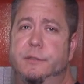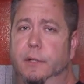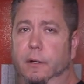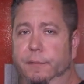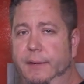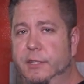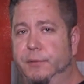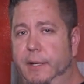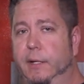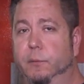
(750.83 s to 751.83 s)
So thanks
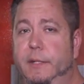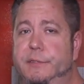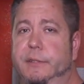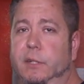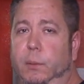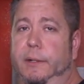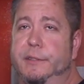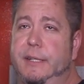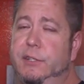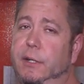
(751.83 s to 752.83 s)
for hanging with us in the
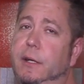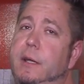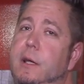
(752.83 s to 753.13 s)
Gorilla's Kitchen.